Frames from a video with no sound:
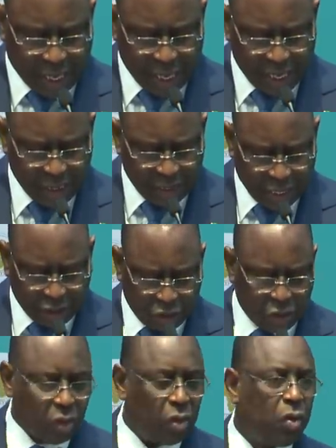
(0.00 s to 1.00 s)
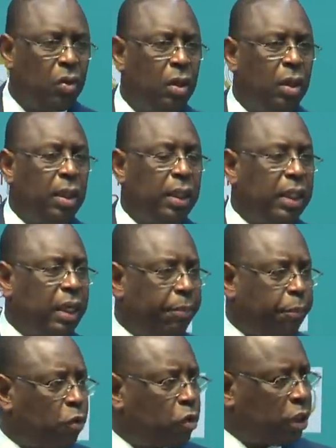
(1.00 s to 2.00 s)
réalisation des
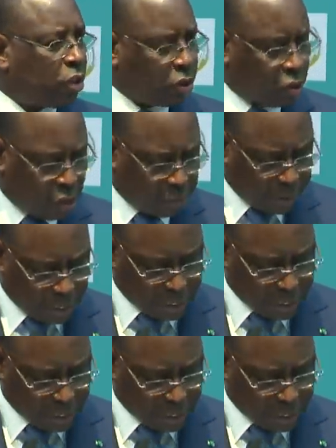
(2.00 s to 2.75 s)
projets sobres en